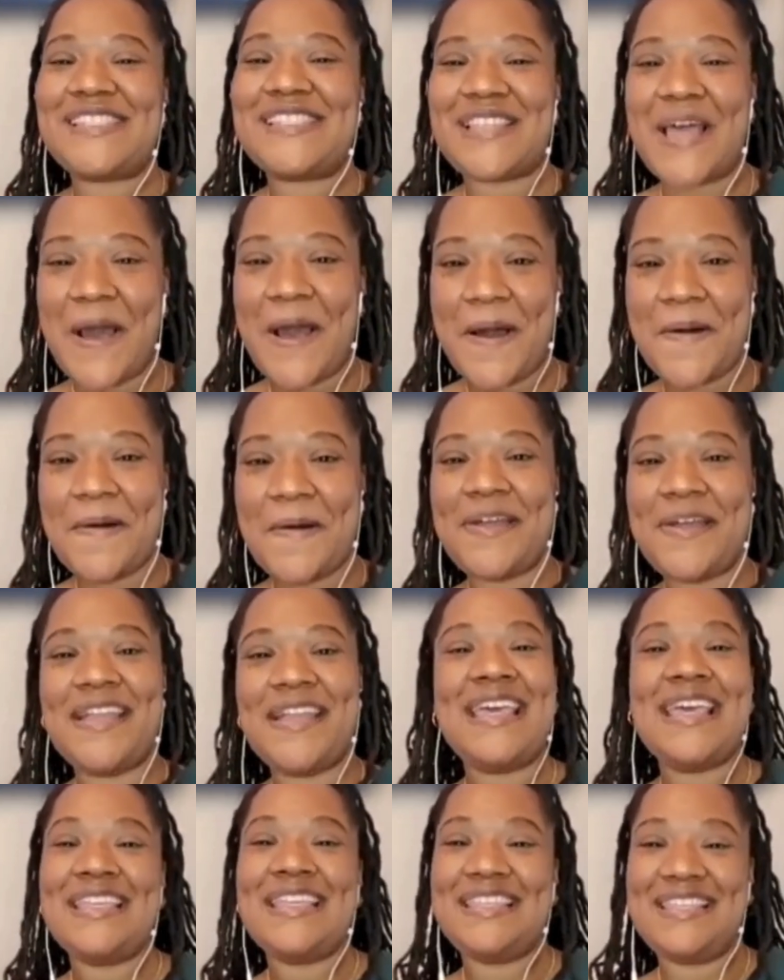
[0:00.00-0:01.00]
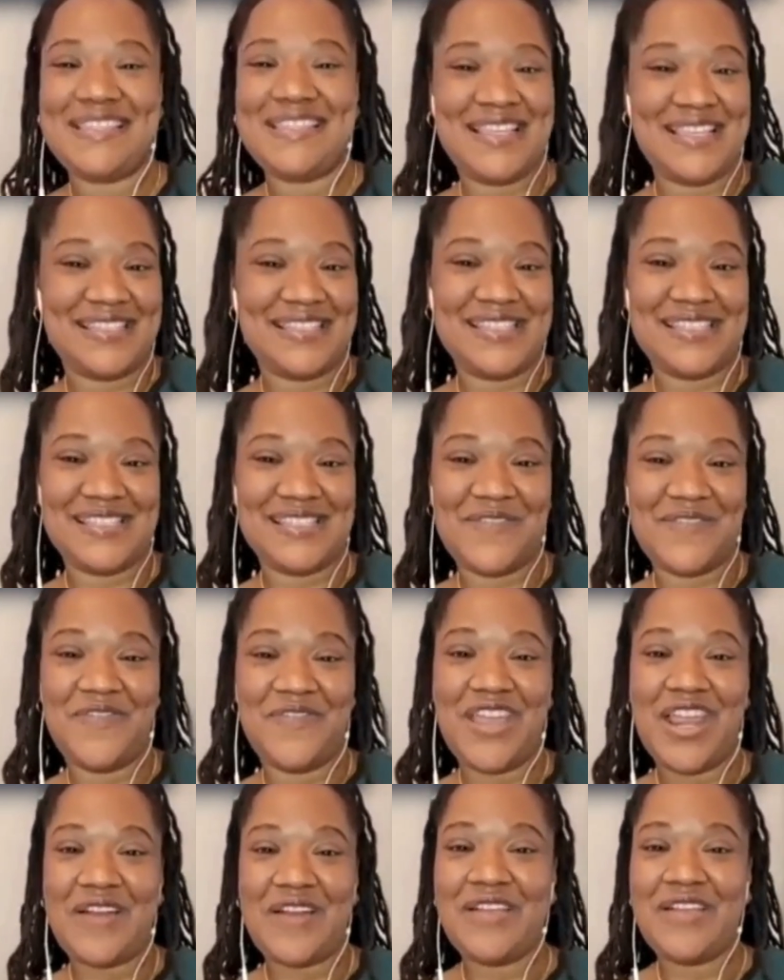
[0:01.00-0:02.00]
So this is a
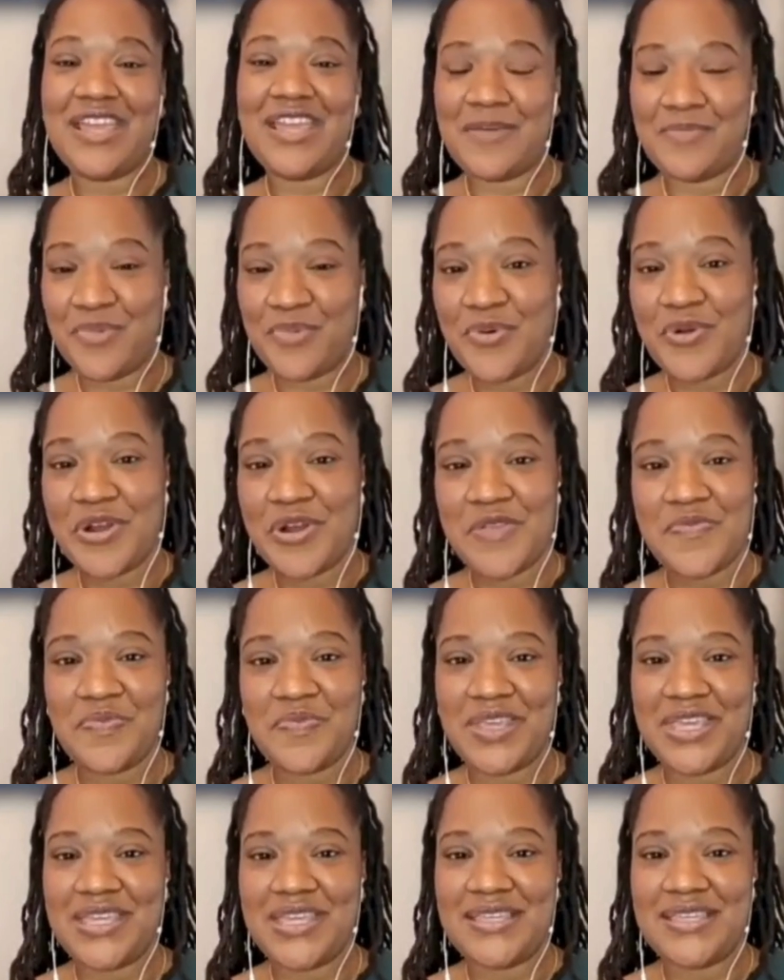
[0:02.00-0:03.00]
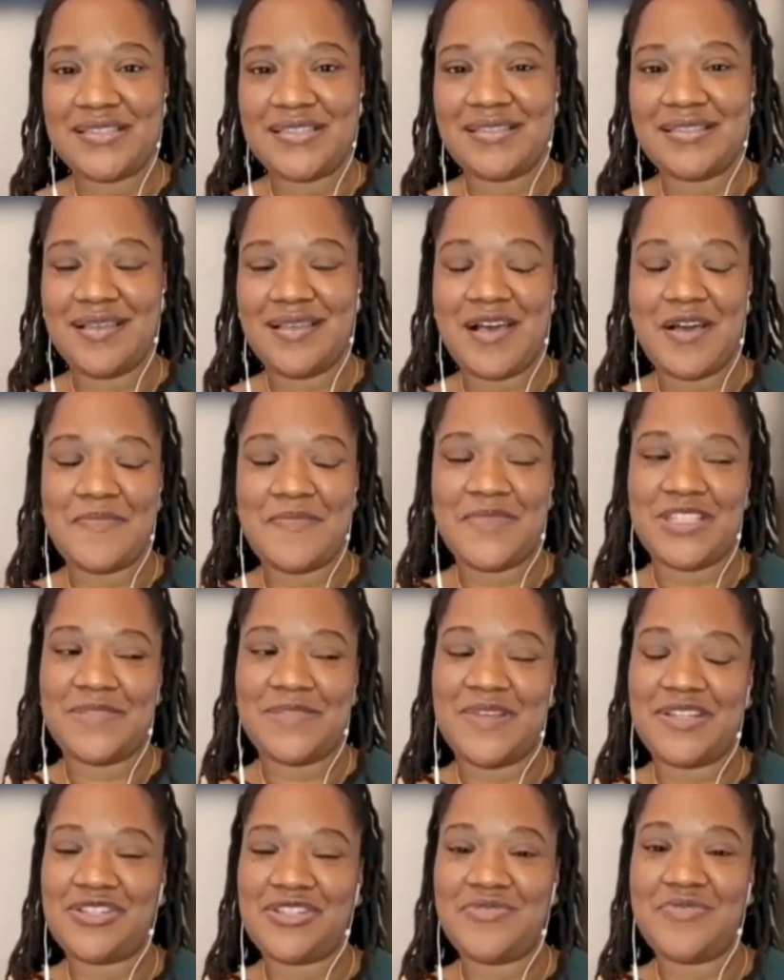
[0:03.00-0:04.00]
very important piece,
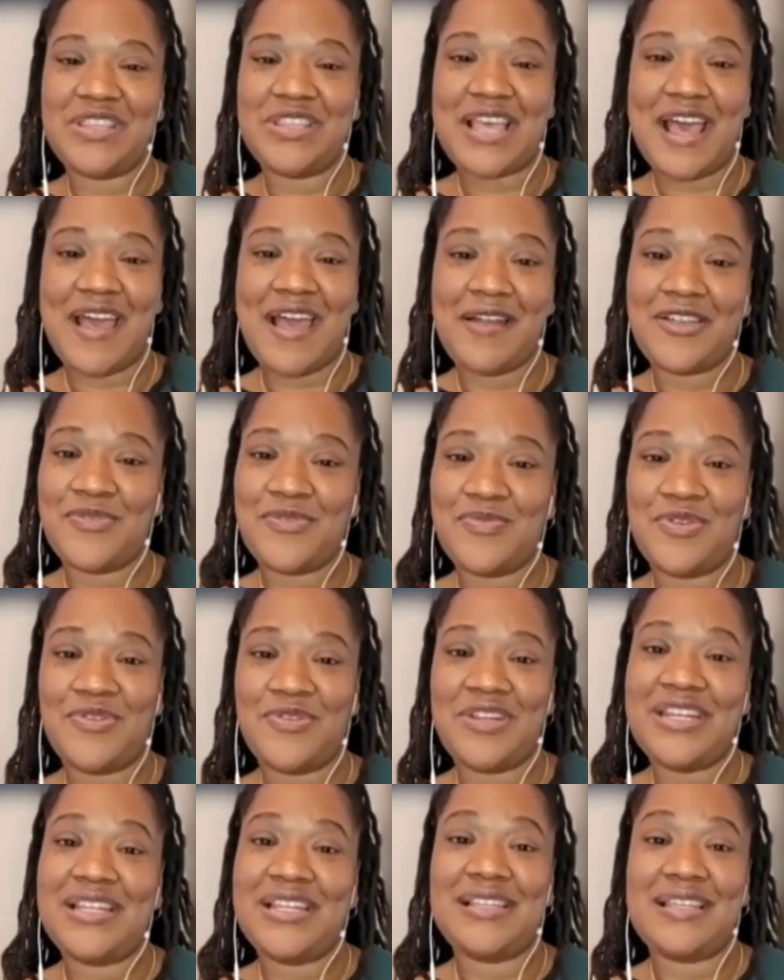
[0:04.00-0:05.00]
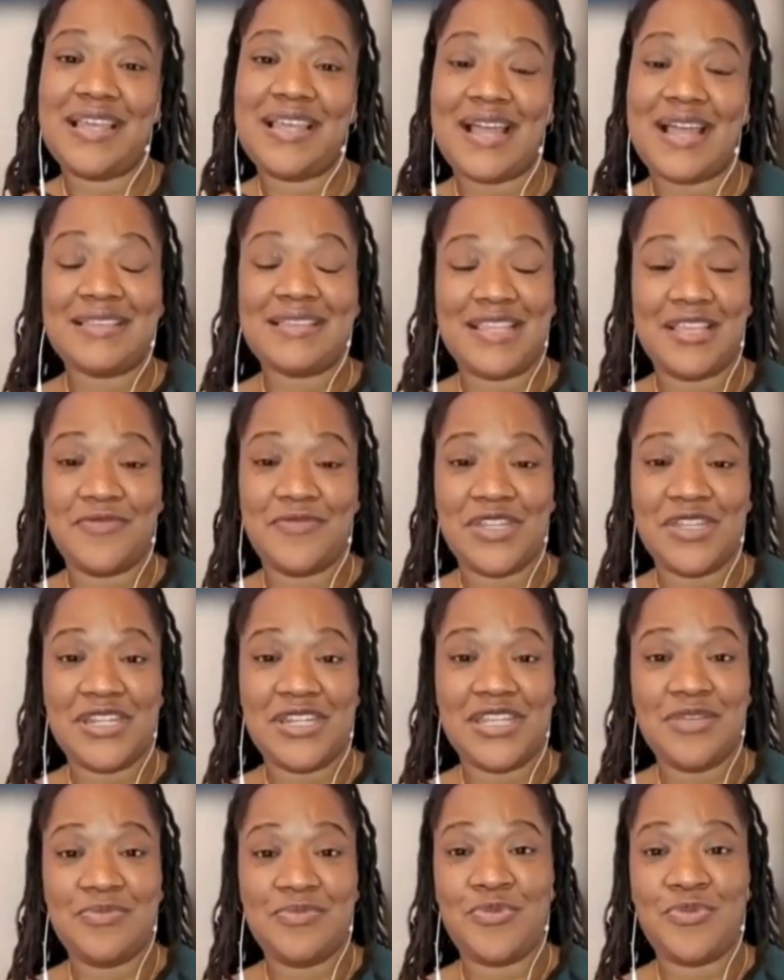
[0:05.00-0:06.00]
especially with our community, that I think we
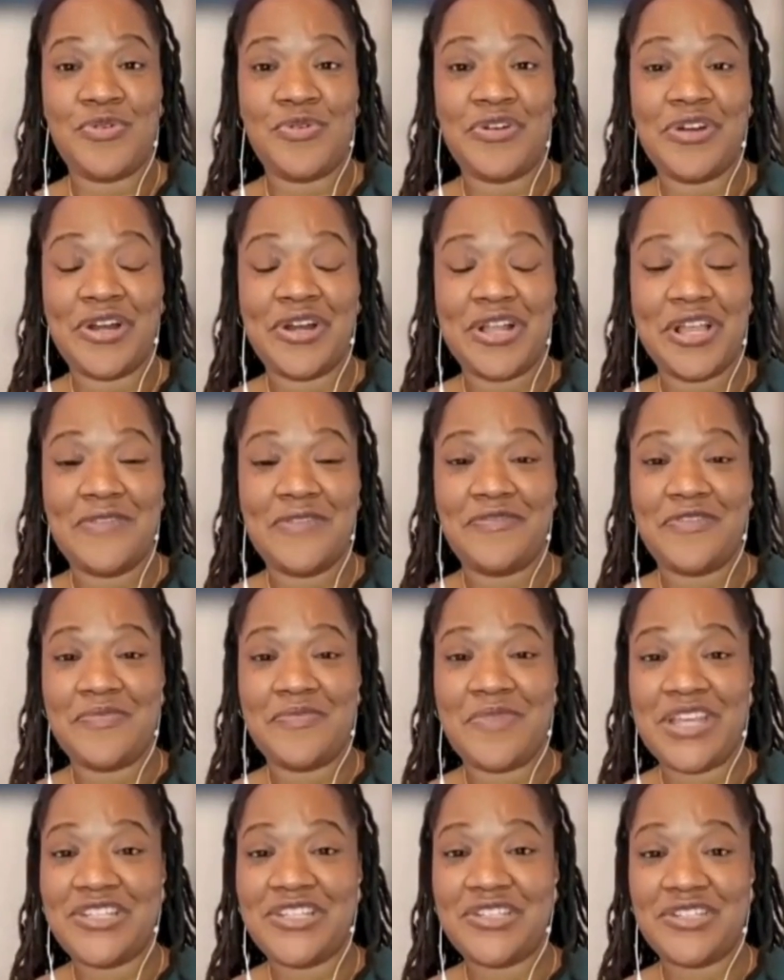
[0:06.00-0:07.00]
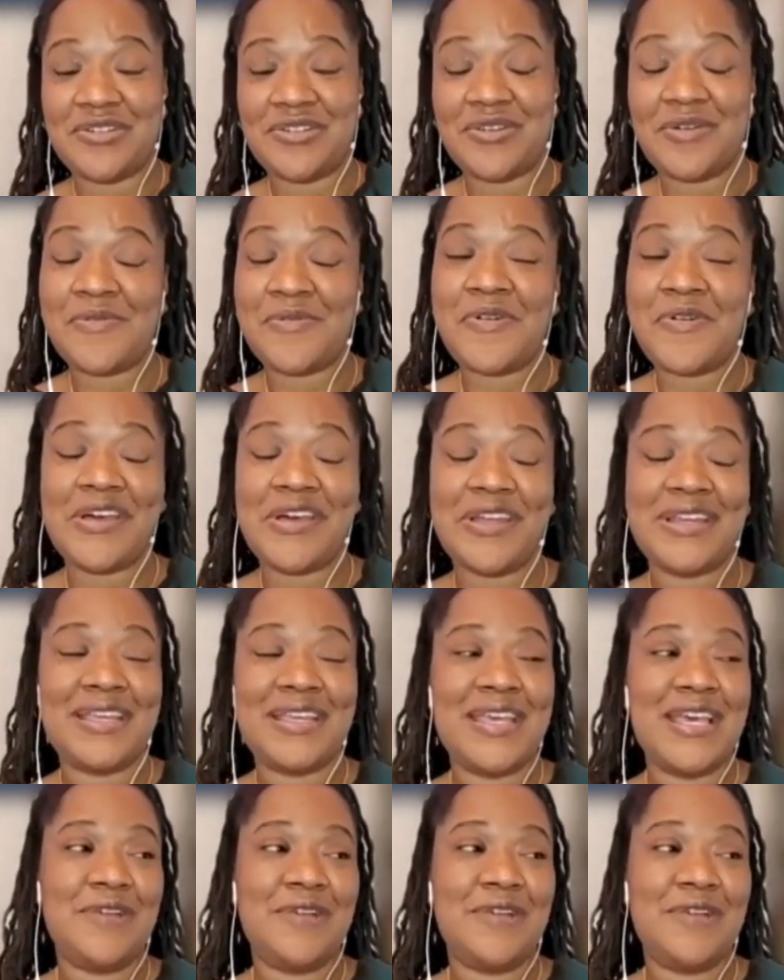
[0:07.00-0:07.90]
need more information on.